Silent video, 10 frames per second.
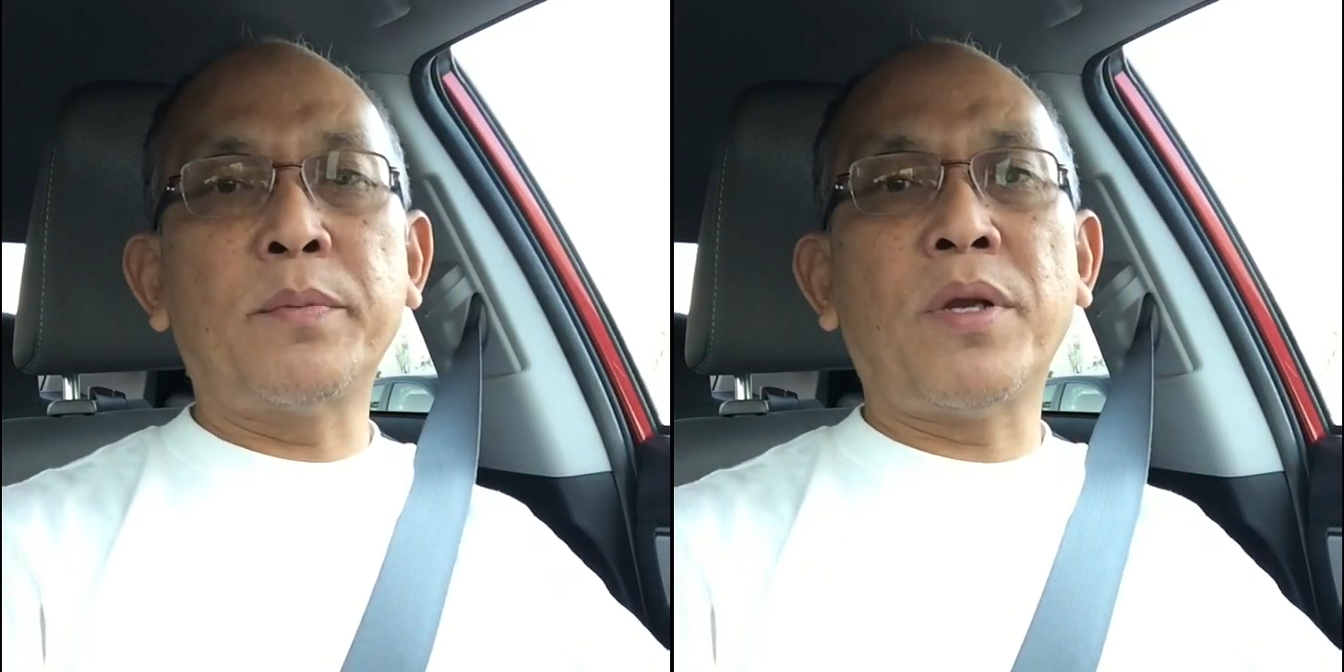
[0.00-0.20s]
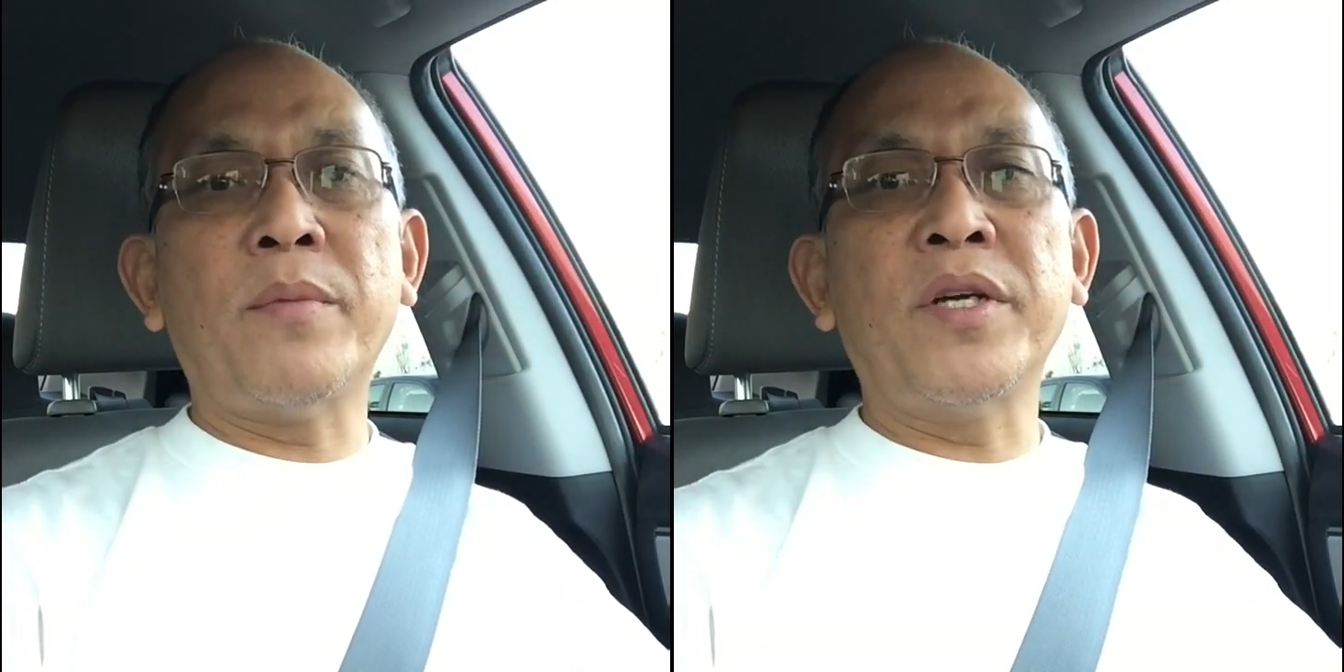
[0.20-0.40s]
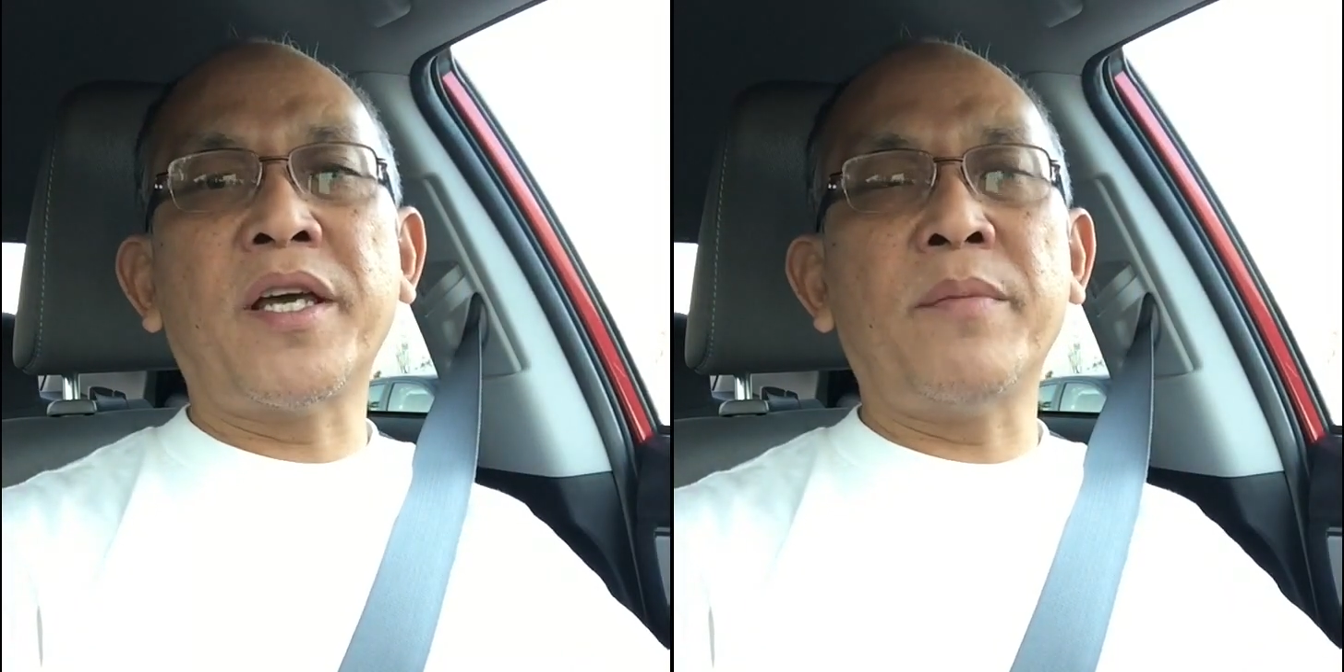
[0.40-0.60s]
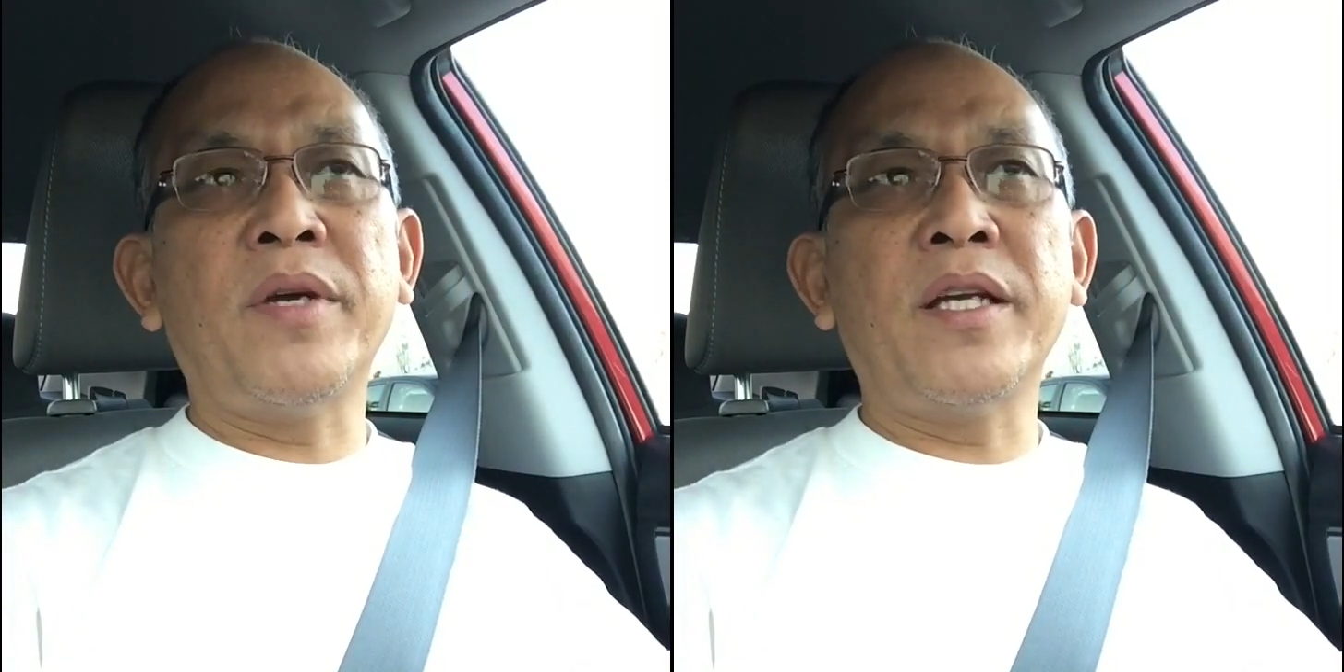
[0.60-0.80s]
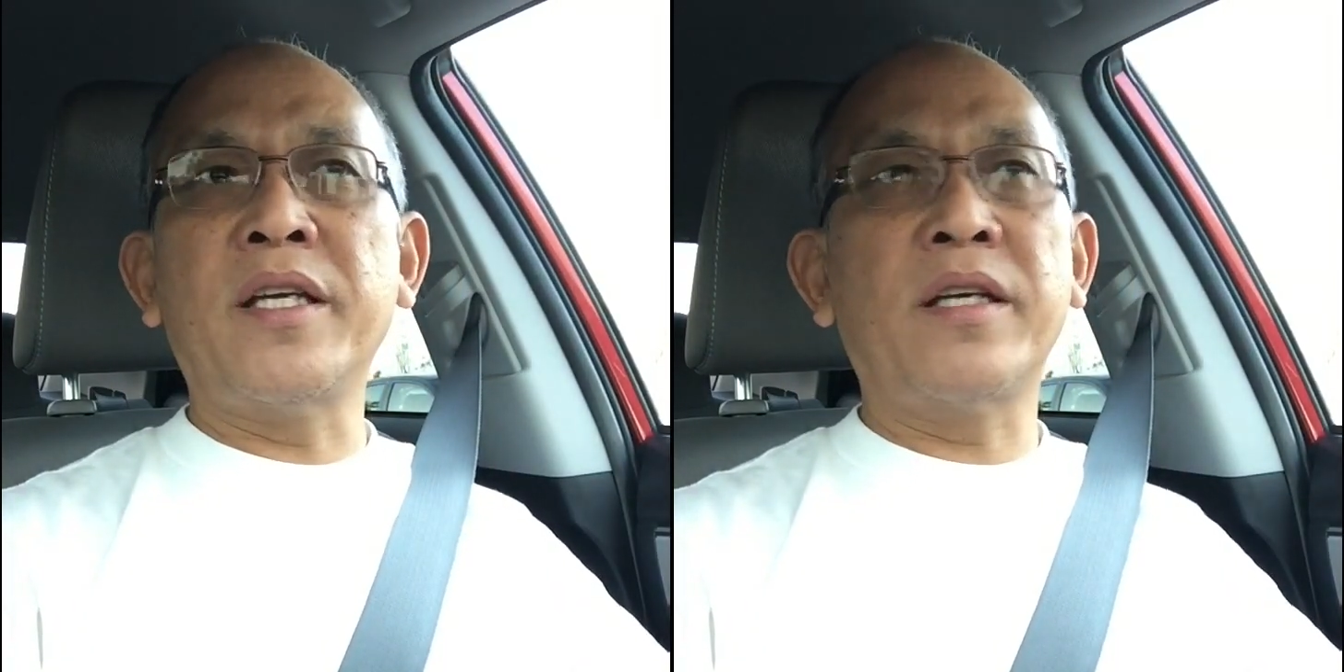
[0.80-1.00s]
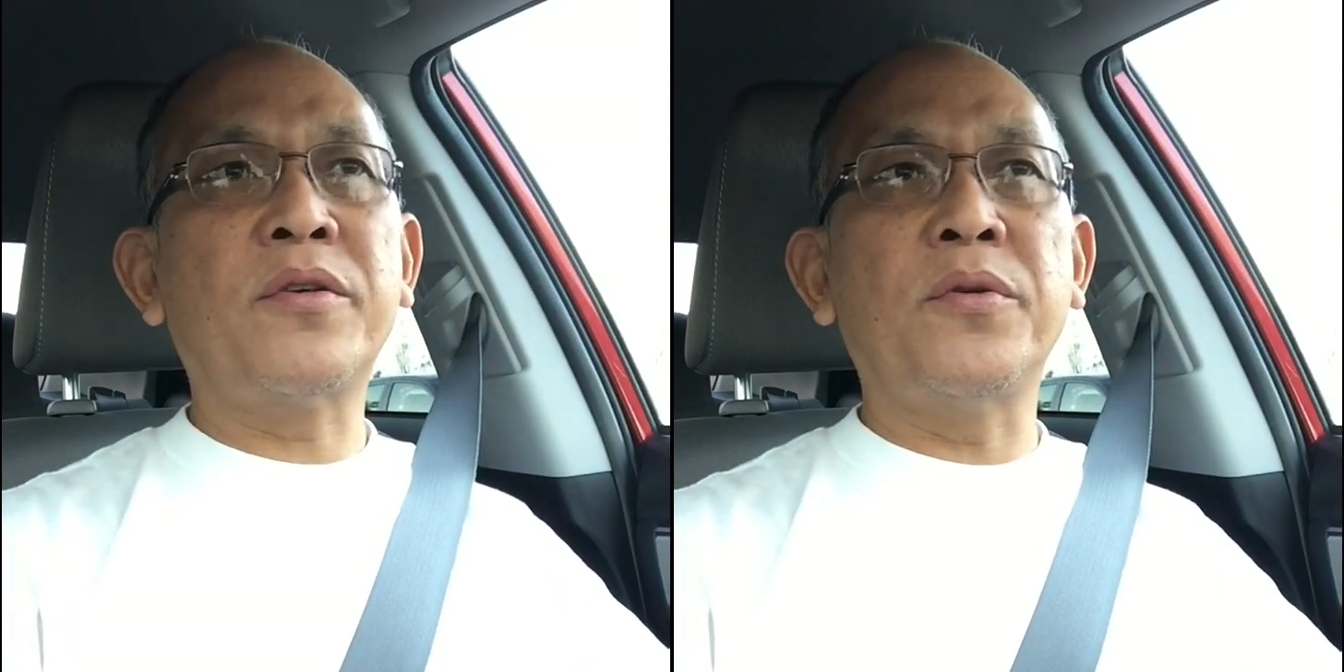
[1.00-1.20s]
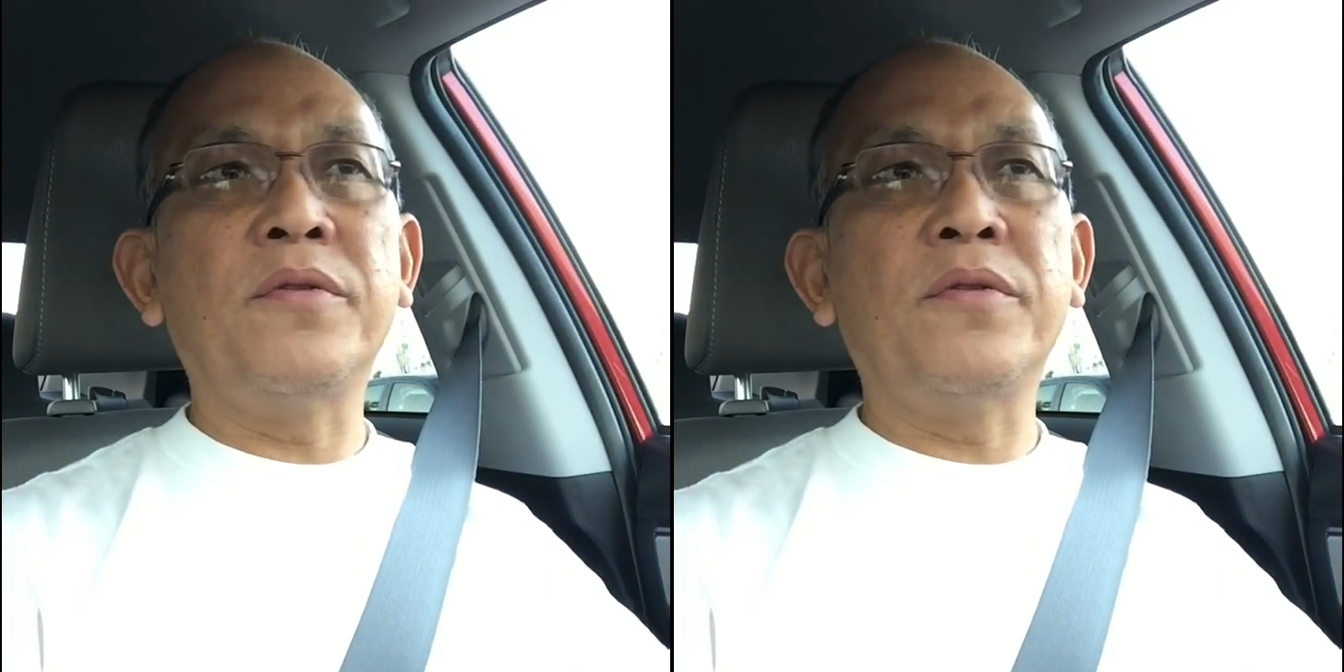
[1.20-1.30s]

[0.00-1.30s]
plumber came in. He